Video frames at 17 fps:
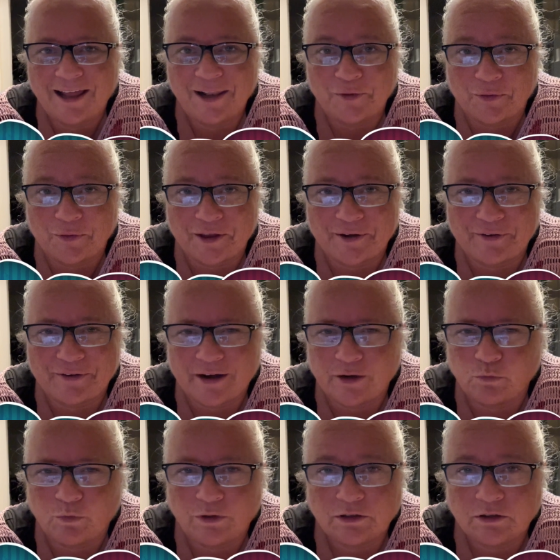Hello there
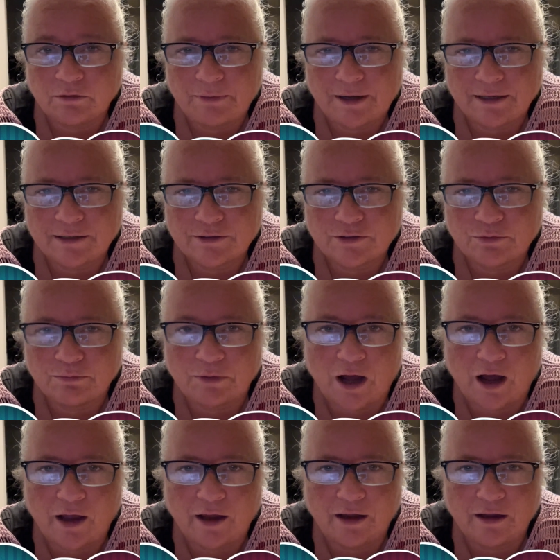and welcome back to
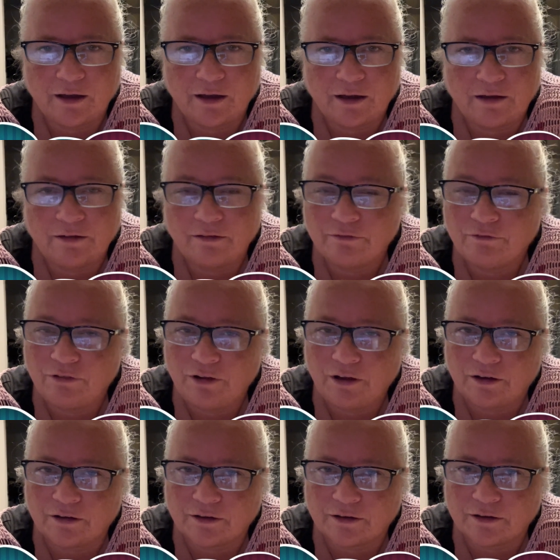my
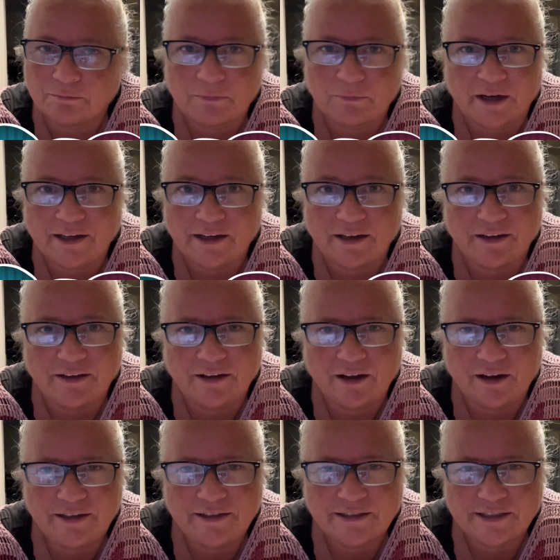vlog, my
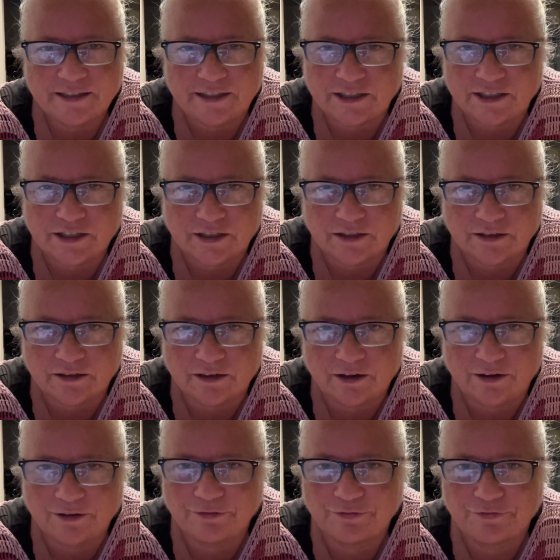night edition
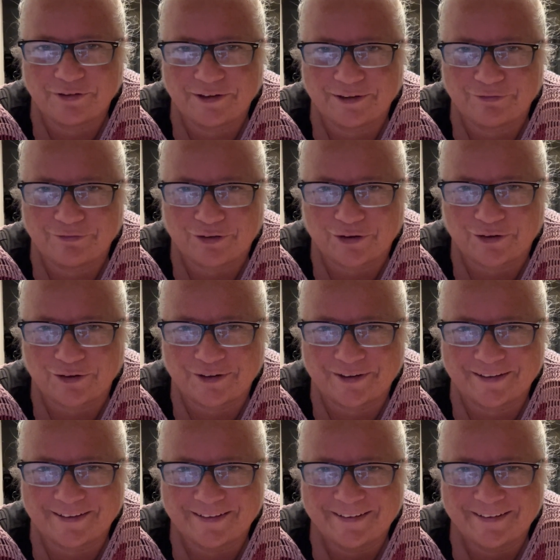of a vlog.